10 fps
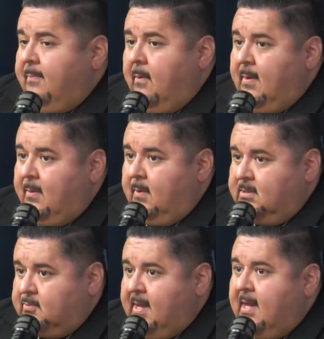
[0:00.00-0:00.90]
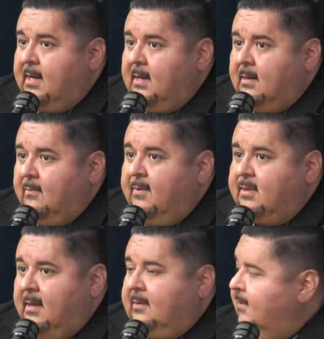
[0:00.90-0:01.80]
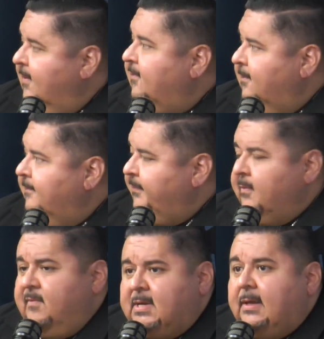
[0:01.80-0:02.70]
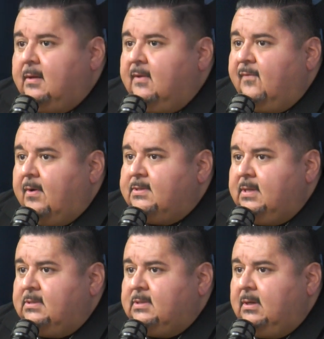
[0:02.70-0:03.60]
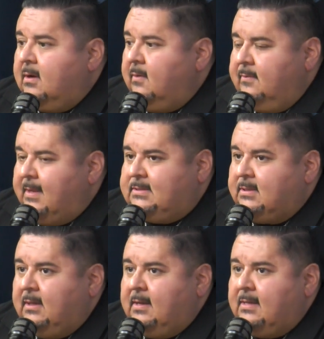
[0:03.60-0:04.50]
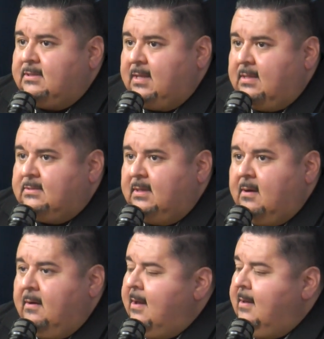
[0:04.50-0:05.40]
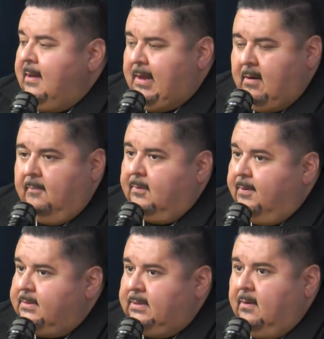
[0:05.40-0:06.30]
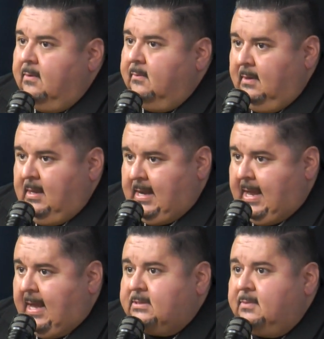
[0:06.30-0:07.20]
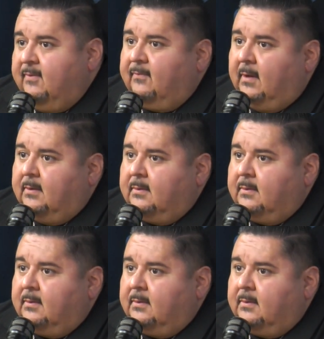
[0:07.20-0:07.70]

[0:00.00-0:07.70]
But once we hit it and we think we've taken it as far as it needs to go, that's it. It stays there, and our employees know it has to be followed.